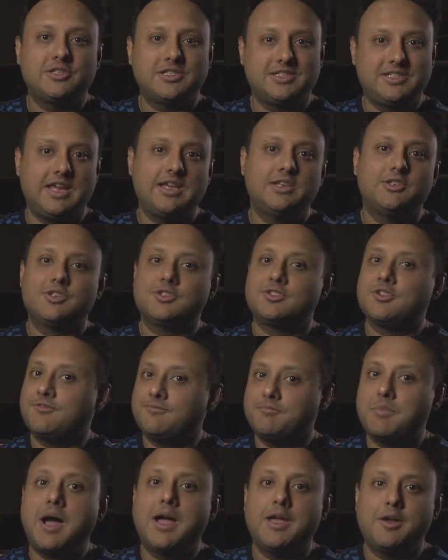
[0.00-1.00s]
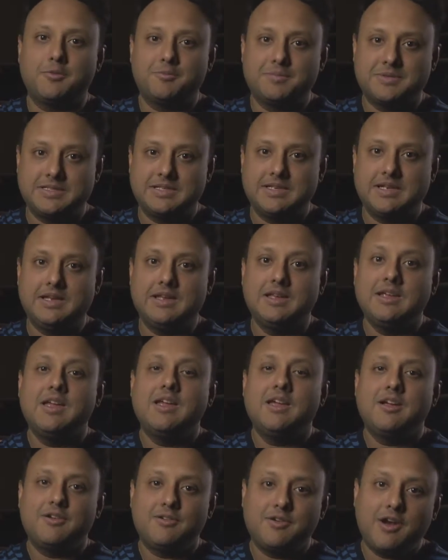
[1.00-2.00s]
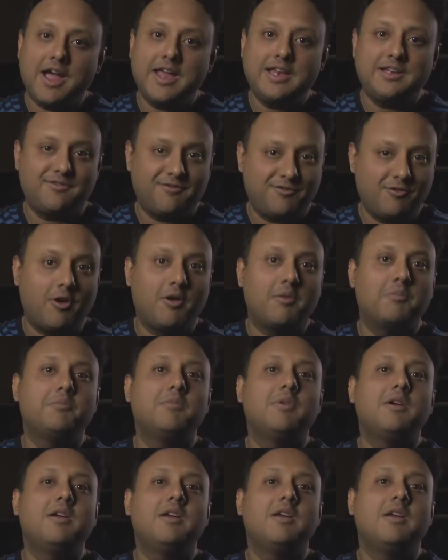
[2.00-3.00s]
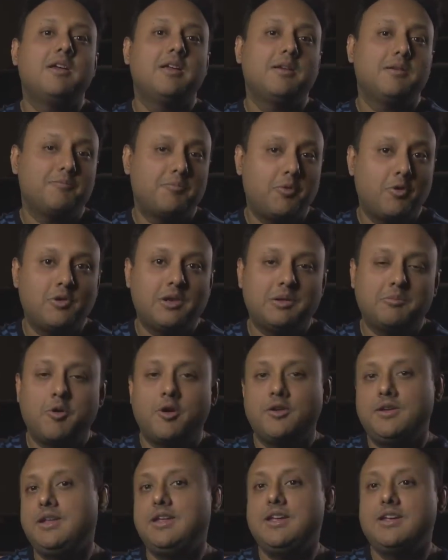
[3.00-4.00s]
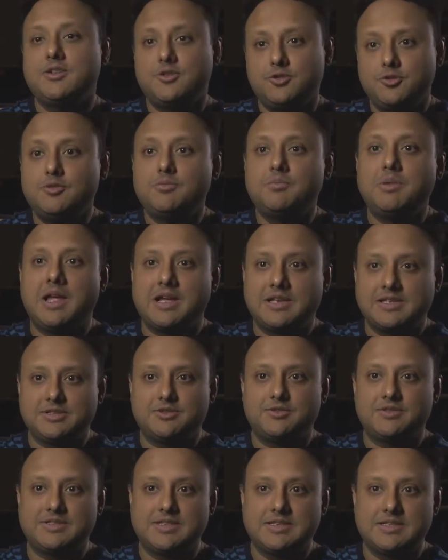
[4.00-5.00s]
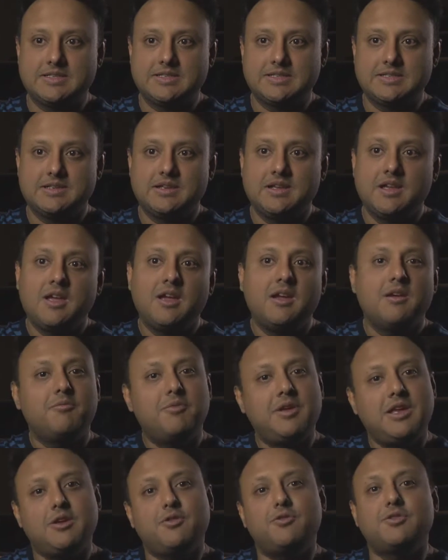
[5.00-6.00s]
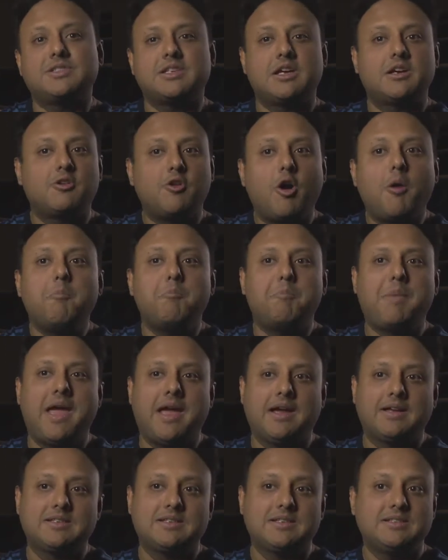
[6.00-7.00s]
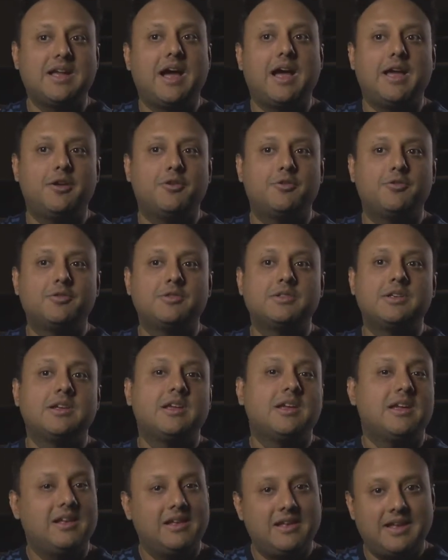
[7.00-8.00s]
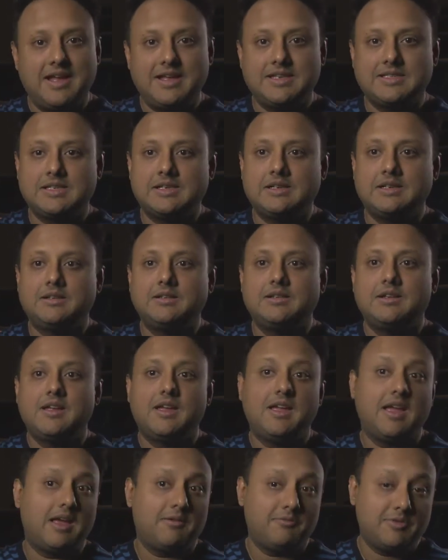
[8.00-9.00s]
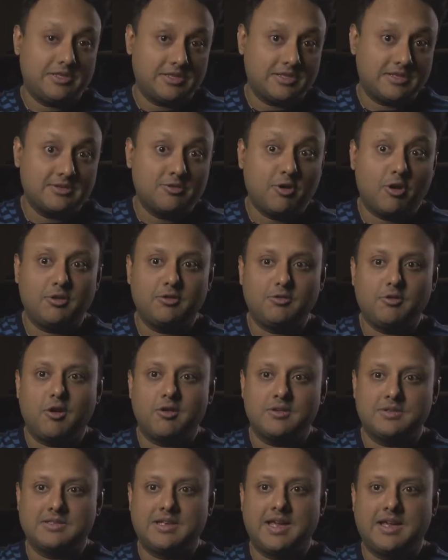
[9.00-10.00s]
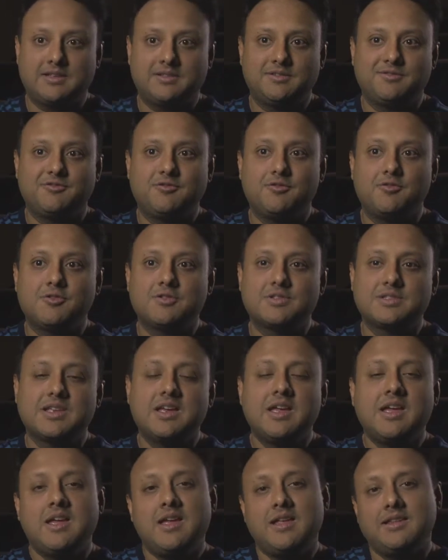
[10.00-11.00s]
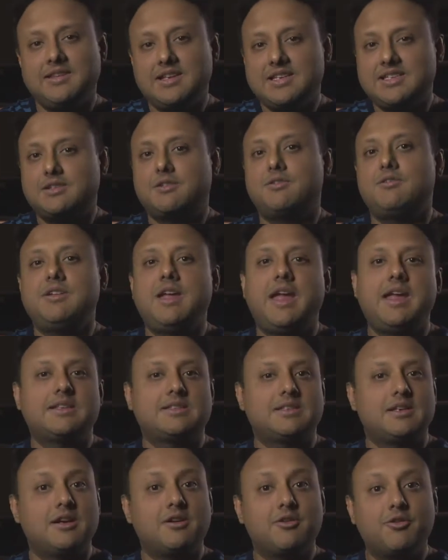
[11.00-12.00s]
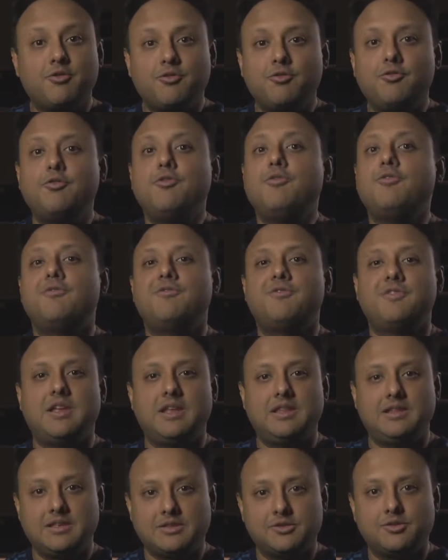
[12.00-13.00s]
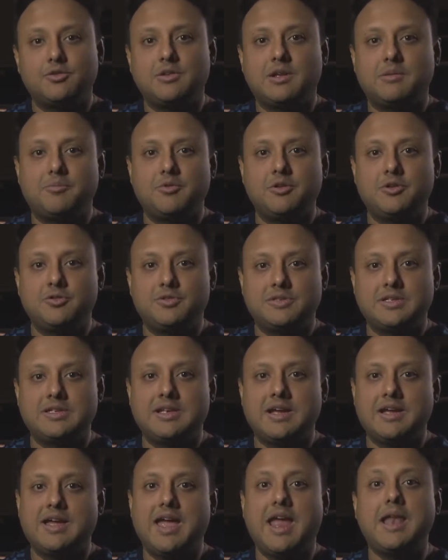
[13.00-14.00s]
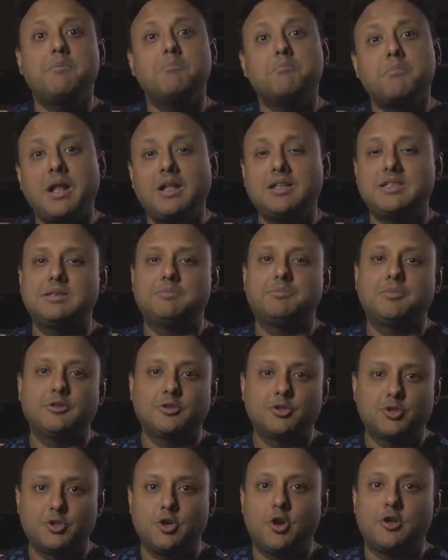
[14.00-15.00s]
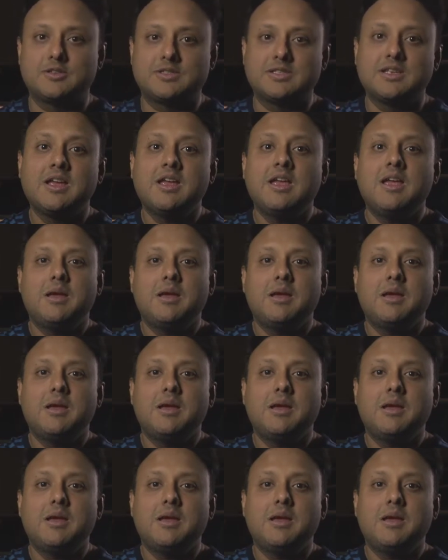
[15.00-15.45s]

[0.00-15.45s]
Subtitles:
stages of biopsy, right from polar body to blastocyst. We use a compact diode laser, which is non-contact, of course. This creates a groove in the zona pellucida, and multiple shots